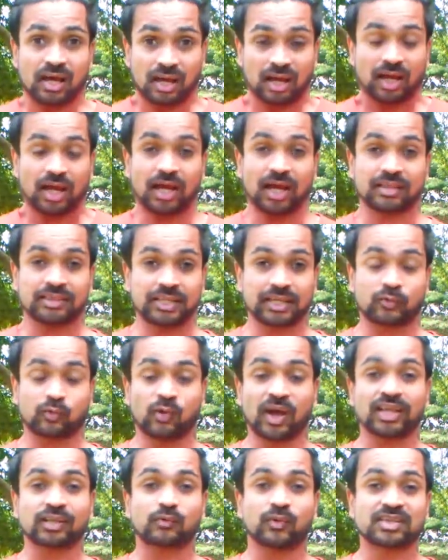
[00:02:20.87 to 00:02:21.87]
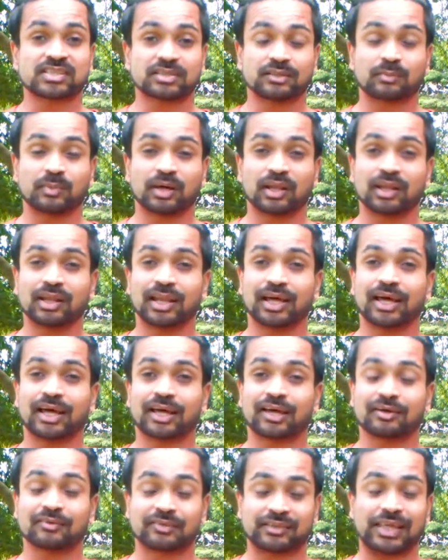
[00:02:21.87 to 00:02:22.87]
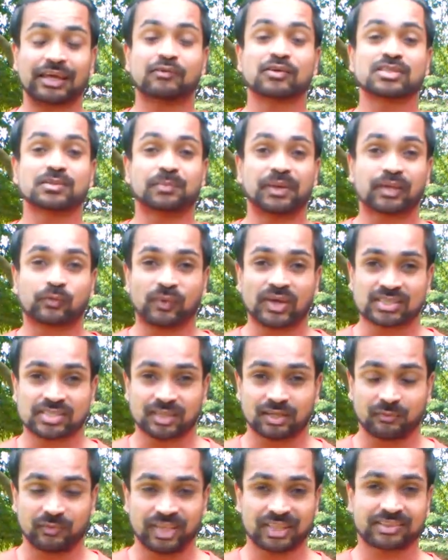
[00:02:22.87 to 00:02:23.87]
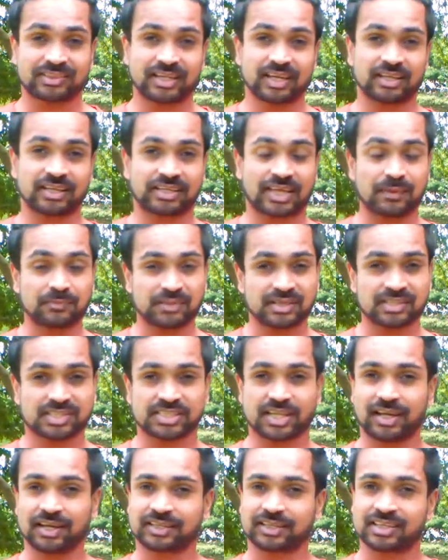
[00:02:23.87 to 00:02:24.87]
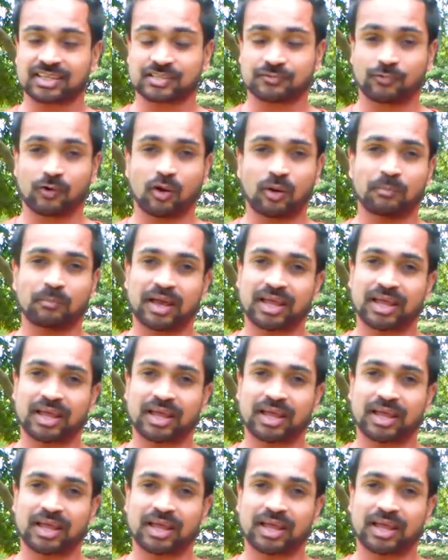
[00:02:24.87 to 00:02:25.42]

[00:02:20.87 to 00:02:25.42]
The quite questionable, there was a big question with Captain Shanaka's form,